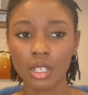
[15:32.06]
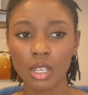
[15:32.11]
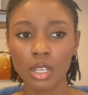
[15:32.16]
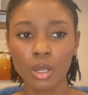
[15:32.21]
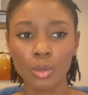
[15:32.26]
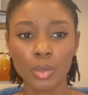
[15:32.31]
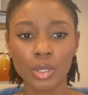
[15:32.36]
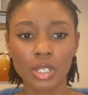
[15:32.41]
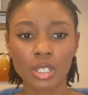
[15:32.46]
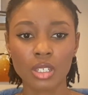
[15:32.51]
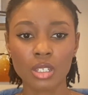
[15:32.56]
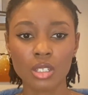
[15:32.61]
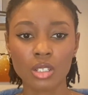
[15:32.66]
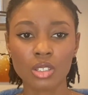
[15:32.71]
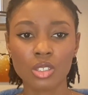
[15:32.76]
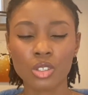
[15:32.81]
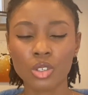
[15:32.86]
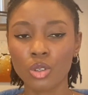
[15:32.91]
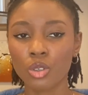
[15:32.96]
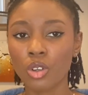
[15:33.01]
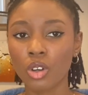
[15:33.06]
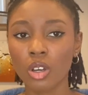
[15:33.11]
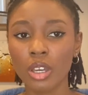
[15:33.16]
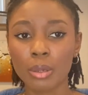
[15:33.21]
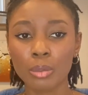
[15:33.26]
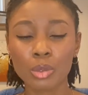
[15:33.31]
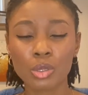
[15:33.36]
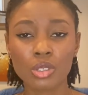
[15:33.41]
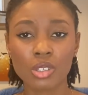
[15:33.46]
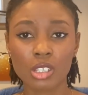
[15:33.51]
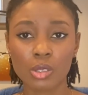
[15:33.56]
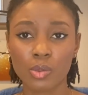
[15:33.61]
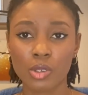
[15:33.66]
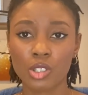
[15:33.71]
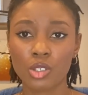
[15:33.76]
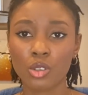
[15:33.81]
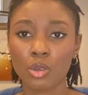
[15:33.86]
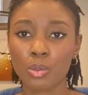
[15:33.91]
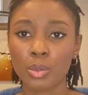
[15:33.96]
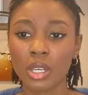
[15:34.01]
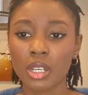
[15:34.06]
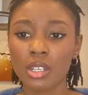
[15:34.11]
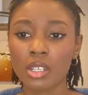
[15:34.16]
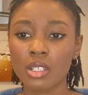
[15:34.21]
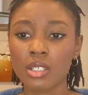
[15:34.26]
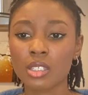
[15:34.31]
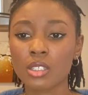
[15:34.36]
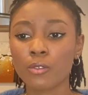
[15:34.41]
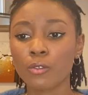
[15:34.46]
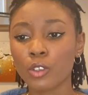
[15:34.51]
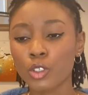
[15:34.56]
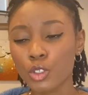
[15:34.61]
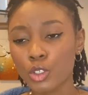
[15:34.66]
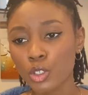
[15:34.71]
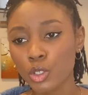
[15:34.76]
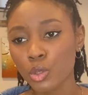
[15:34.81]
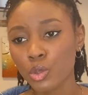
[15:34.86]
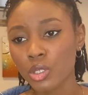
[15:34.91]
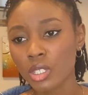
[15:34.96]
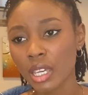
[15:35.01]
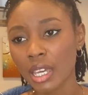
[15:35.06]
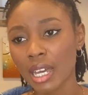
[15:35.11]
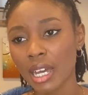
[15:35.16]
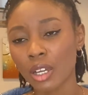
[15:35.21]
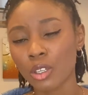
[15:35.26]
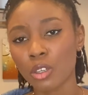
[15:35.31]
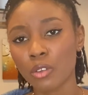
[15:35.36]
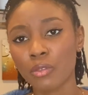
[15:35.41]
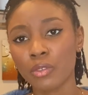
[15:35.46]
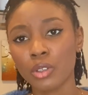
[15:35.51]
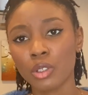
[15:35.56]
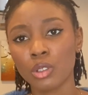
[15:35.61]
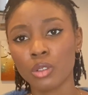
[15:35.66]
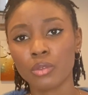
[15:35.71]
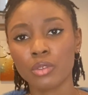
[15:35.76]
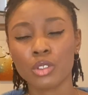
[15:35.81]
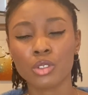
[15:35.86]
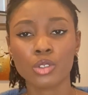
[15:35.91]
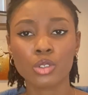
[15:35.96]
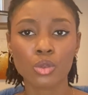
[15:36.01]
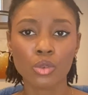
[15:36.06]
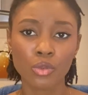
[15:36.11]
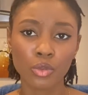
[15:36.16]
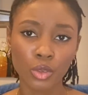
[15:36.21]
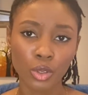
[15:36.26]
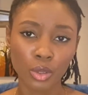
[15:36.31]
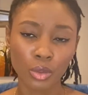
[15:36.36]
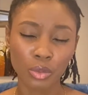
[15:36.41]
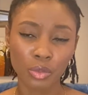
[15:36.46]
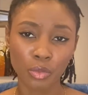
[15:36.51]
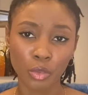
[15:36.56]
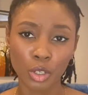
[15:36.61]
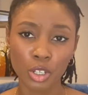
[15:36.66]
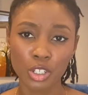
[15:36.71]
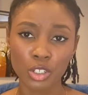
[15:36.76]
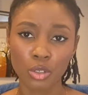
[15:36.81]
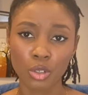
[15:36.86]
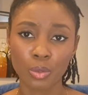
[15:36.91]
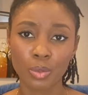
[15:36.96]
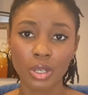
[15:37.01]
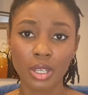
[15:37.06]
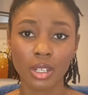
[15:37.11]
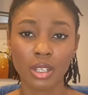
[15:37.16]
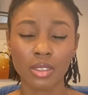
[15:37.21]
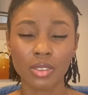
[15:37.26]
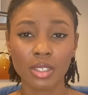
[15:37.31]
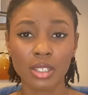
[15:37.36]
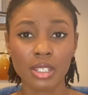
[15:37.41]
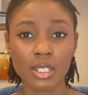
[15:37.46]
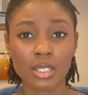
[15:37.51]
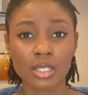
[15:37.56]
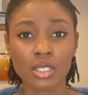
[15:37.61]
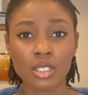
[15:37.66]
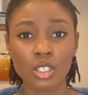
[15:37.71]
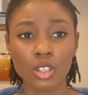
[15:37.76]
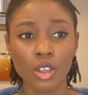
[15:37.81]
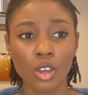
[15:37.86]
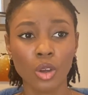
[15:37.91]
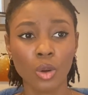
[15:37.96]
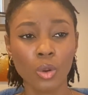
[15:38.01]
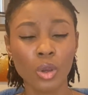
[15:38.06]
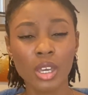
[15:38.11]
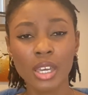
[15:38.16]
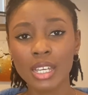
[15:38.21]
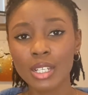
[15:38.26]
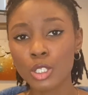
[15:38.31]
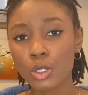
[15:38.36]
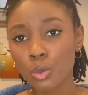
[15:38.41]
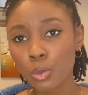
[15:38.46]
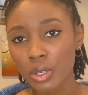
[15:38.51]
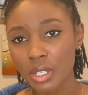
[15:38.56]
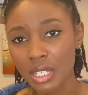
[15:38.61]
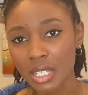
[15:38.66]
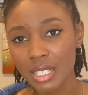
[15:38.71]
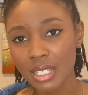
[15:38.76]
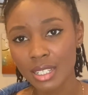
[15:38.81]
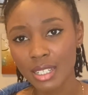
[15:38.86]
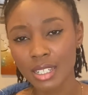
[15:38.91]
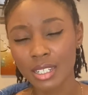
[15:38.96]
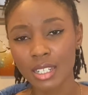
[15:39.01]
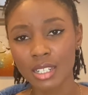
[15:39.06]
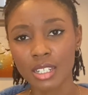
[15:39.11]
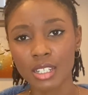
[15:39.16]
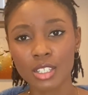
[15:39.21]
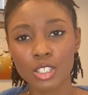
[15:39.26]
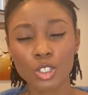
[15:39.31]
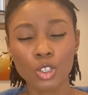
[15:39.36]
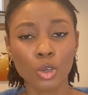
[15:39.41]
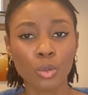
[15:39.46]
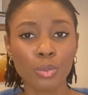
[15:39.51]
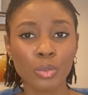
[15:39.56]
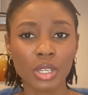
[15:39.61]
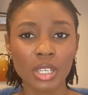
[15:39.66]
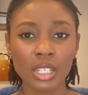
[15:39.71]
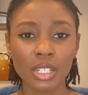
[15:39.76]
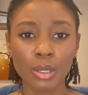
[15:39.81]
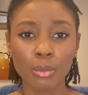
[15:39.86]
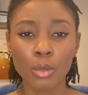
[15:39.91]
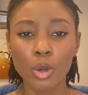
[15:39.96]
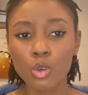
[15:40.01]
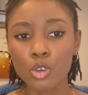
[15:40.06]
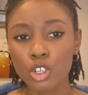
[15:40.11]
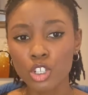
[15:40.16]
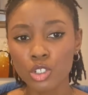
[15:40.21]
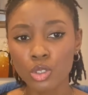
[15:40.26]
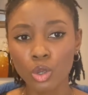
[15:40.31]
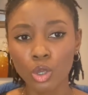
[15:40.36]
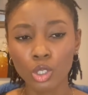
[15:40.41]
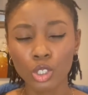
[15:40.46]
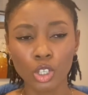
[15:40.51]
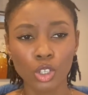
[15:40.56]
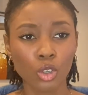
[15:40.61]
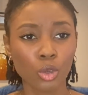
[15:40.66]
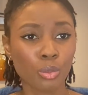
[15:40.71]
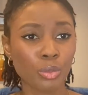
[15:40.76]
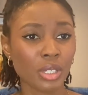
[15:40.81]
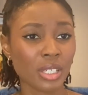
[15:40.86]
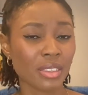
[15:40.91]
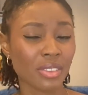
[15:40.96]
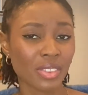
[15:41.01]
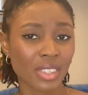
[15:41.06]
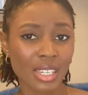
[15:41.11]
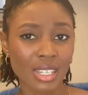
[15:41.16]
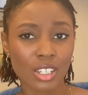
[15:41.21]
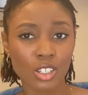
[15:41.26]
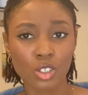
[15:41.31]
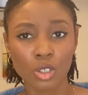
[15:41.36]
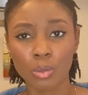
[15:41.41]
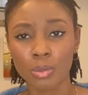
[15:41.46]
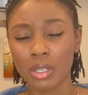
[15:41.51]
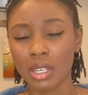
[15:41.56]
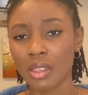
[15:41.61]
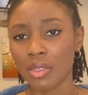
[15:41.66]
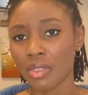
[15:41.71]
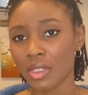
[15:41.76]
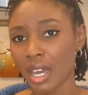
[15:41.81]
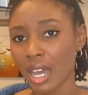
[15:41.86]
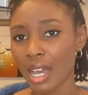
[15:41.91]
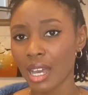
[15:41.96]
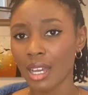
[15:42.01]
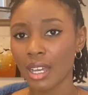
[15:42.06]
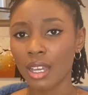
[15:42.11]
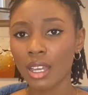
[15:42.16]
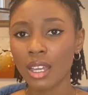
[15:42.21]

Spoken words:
because you're not able to express your opinions. If you do say how you feel, if you do voice your opinion, then it's, you know, twisted, and it's you're being emotional, you're being this, you're being that.